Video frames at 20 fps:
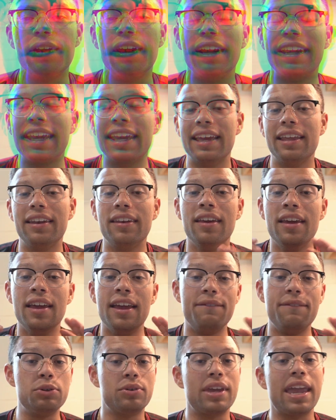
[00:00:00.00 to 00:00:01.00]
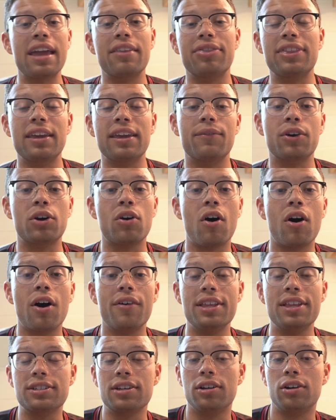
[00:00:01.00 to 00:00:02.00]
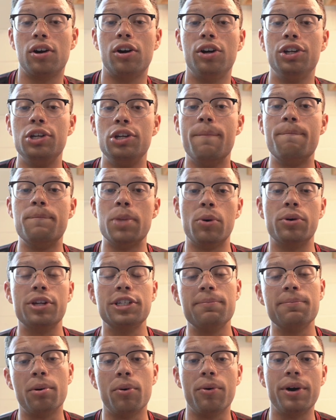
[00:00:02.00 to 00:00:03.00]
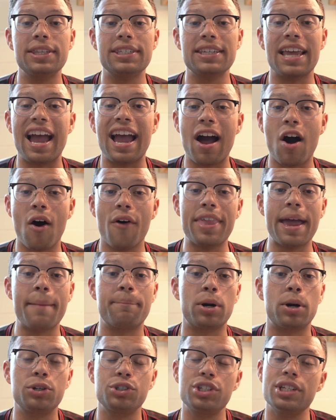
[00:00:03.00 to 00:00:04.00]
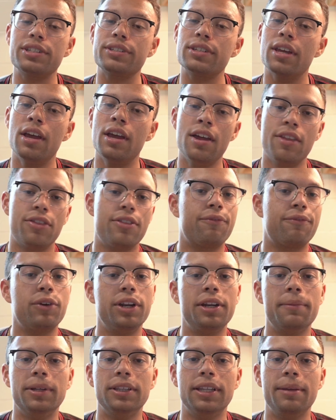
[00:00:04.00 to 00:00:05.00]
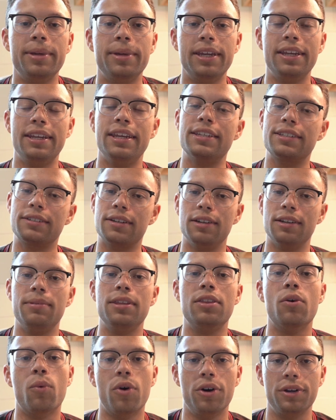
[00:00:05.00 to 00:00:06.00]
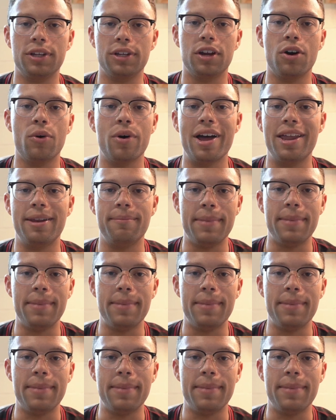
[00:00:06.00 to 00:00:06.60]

Again, if you can't think of a card that's going to earn you bonus points on that purchase, the Freedom Unlimited is going to be the one to go ahead and